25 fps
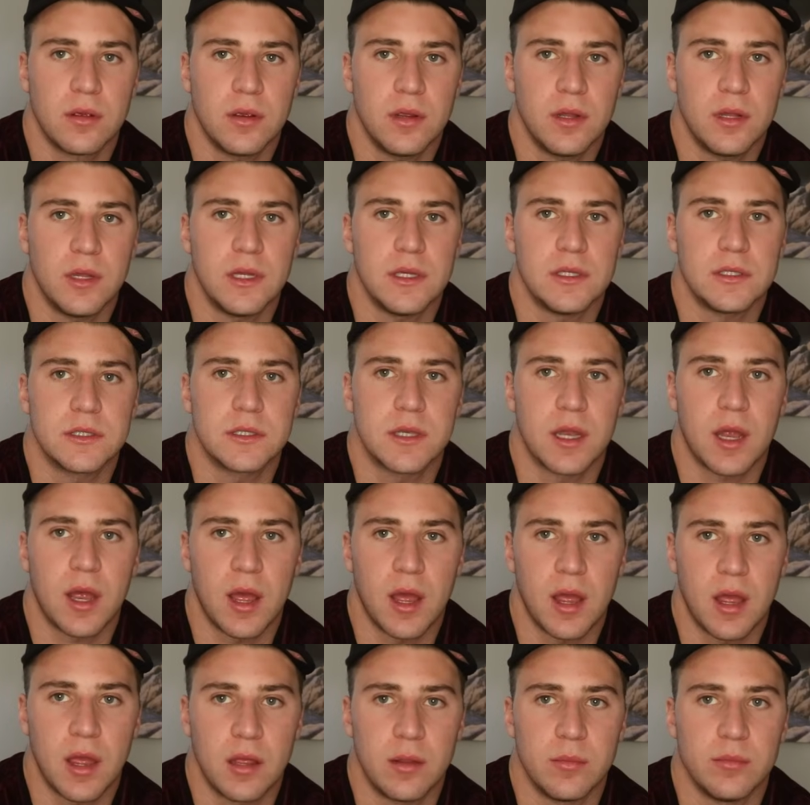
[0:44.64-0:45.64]
In these
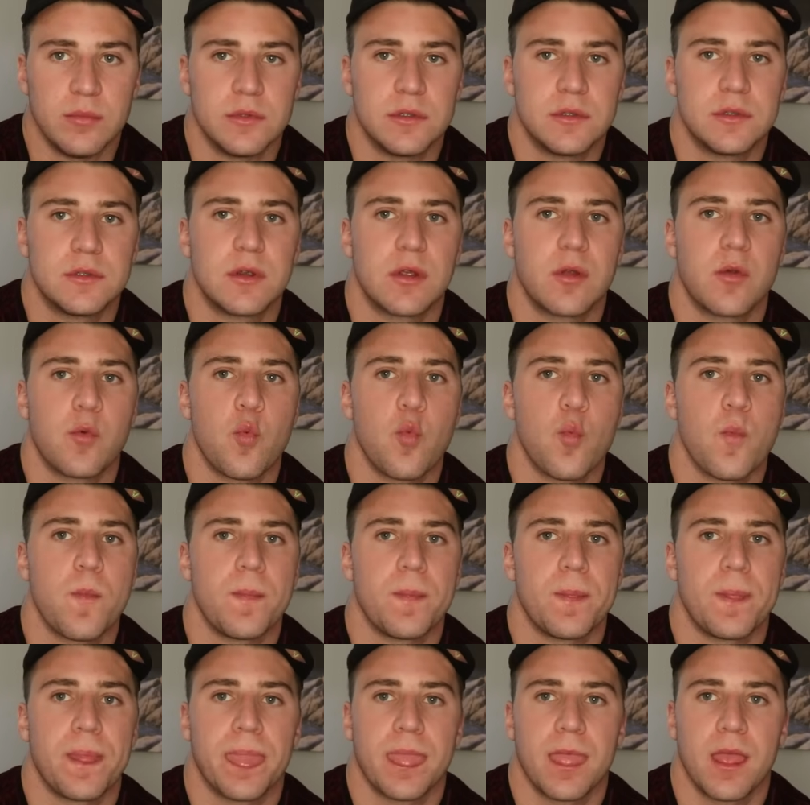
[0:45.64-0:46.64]
times
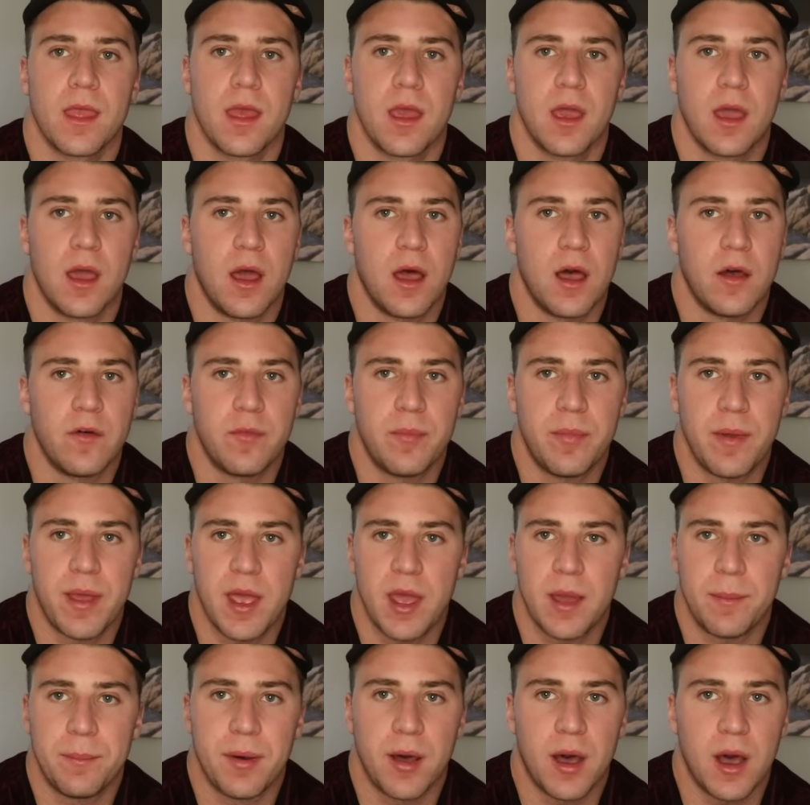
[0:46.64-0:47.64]
of
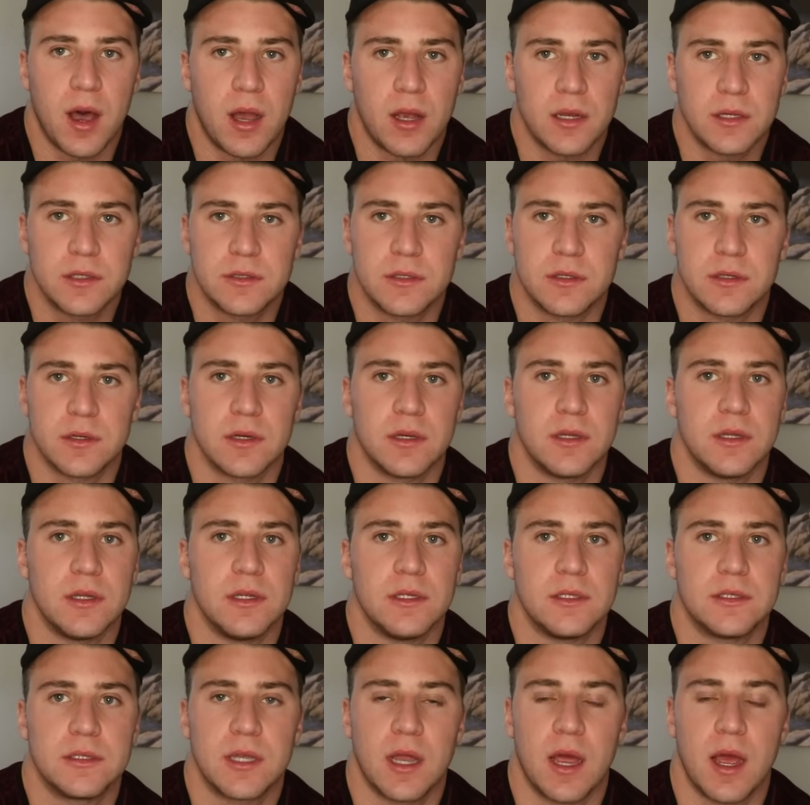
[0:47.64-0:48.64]
bad posture, in
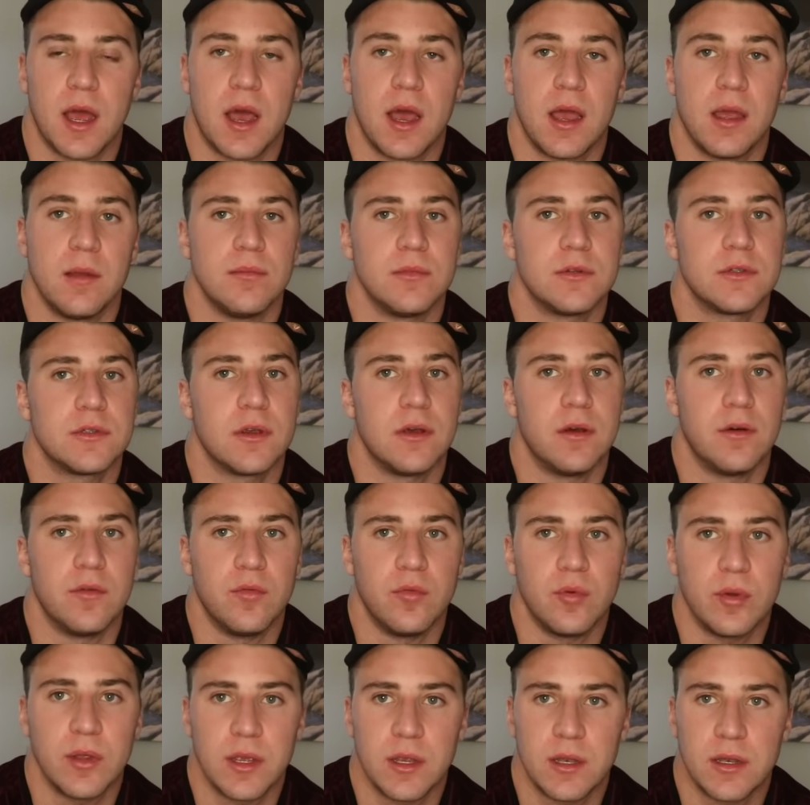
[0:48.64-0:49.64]
these times
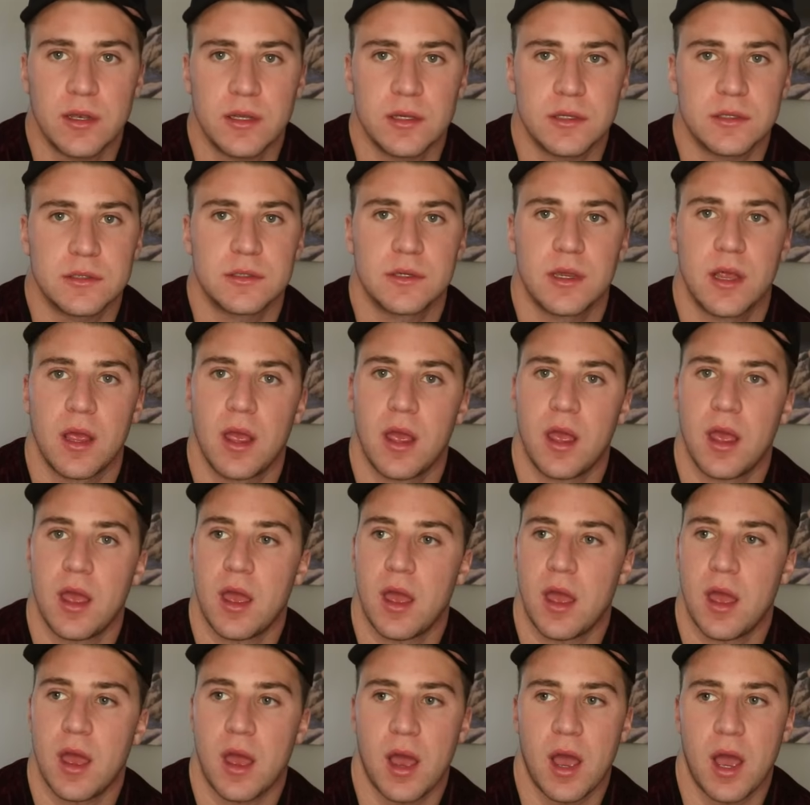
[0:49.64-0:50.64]
of weakness,
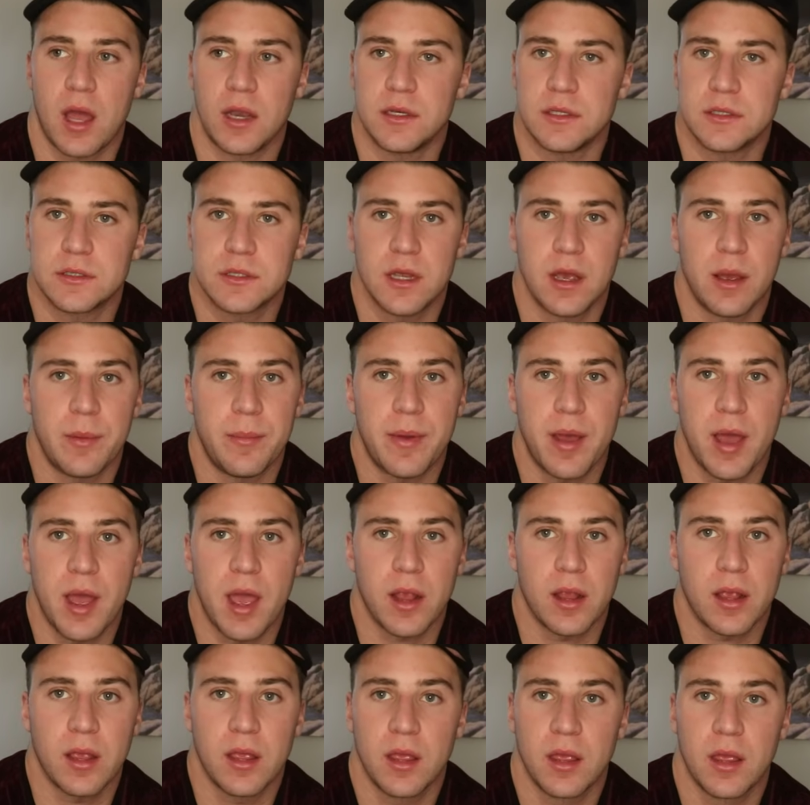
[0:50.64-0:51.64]
I just got
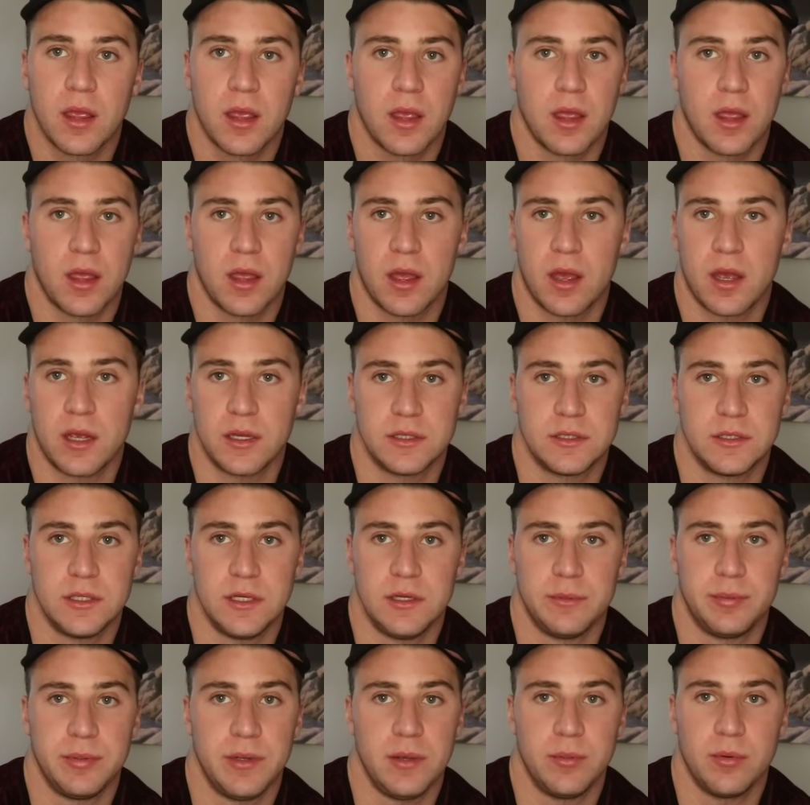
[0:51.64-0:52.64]
back. I
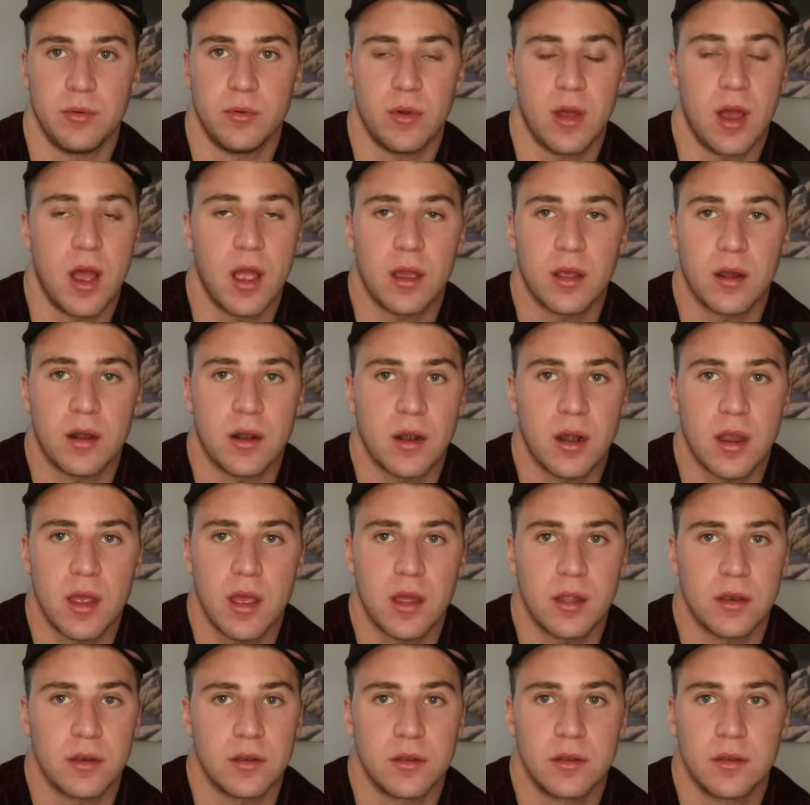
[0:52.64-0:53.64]
see people walking
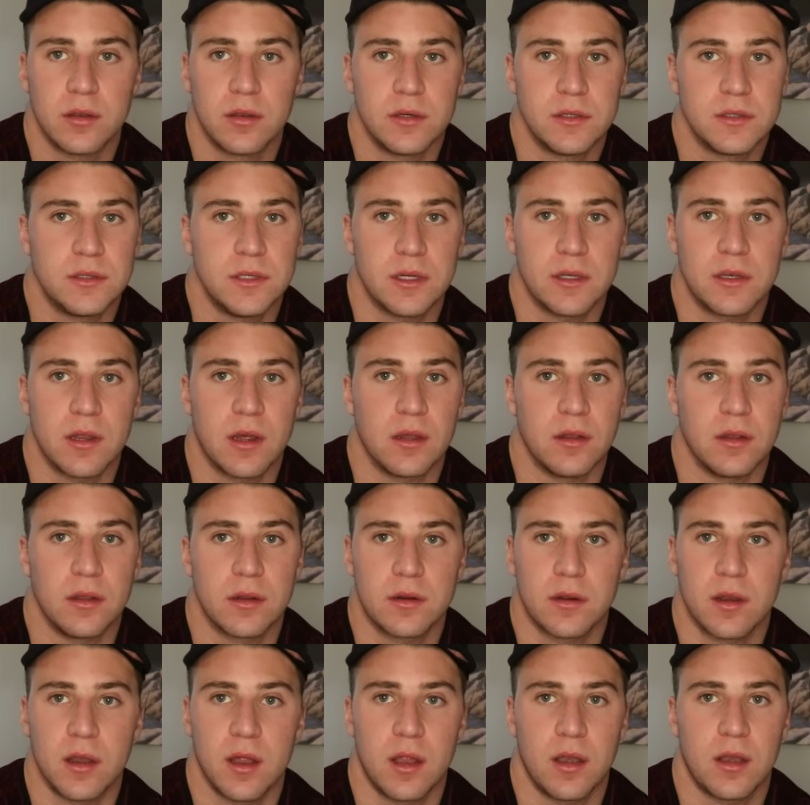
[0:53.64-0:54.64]
around. Shit don't
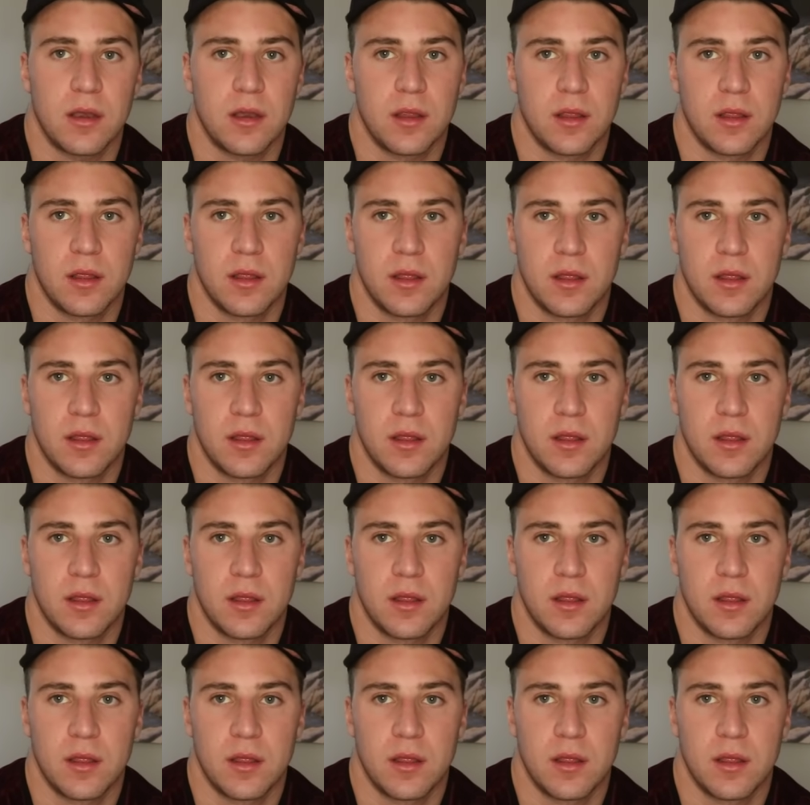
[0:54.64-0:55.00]
look right.